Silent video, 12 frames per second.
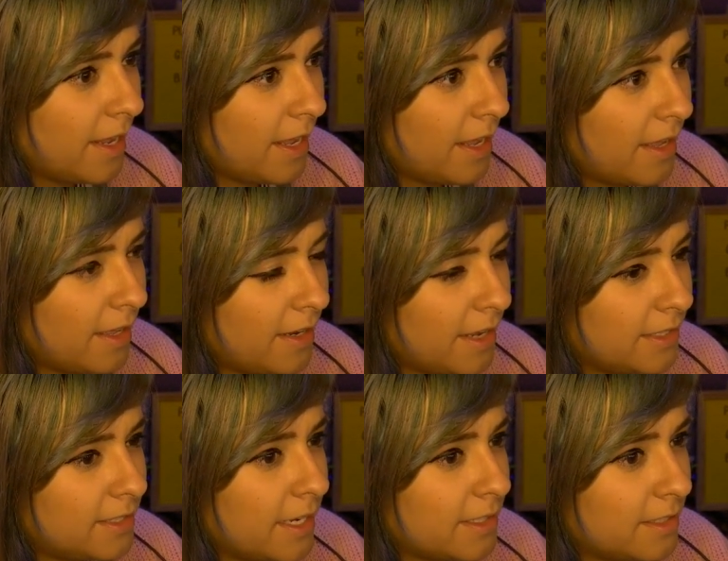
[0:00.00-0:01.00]
And I
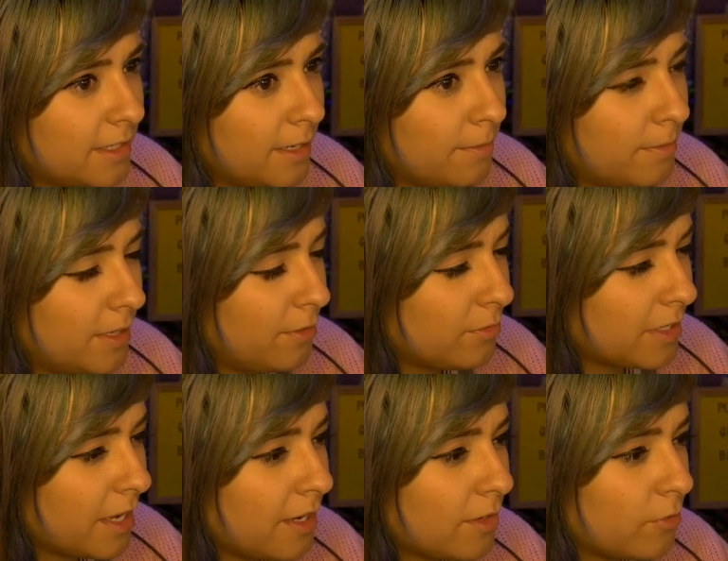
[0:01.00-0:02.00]
texted him, but he was
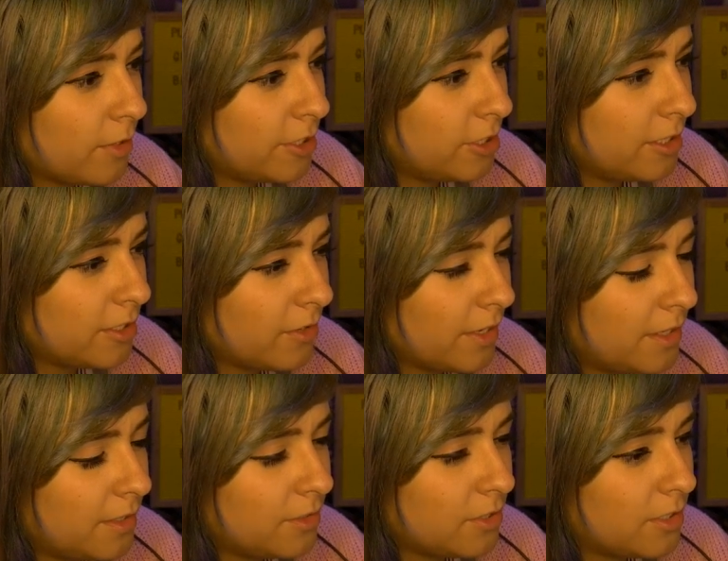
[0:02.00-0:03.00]
kind of cringy, so
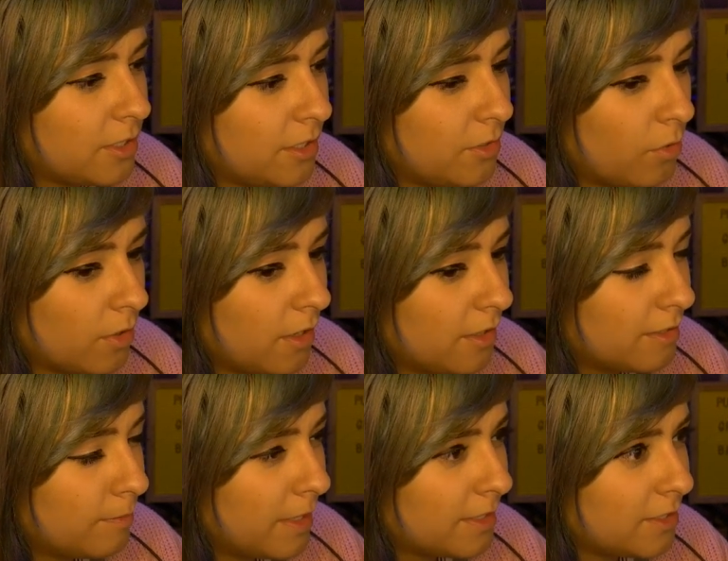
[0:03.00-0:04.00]
I just ignored all
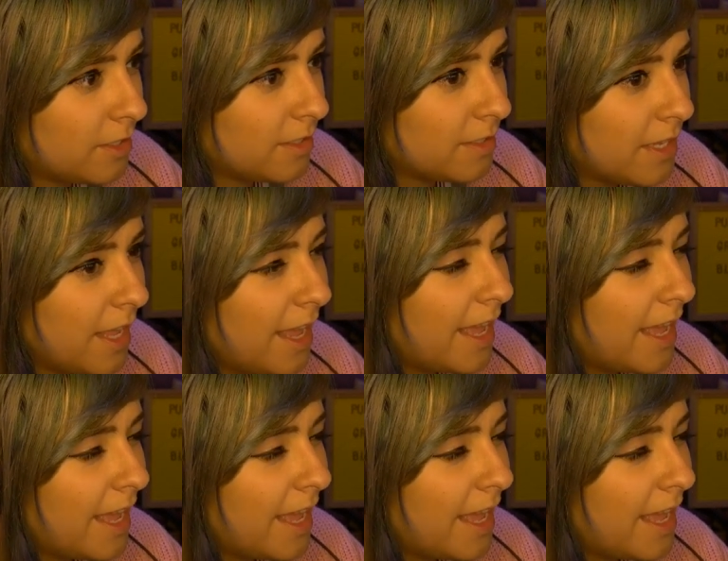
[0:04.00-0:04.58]
his messages.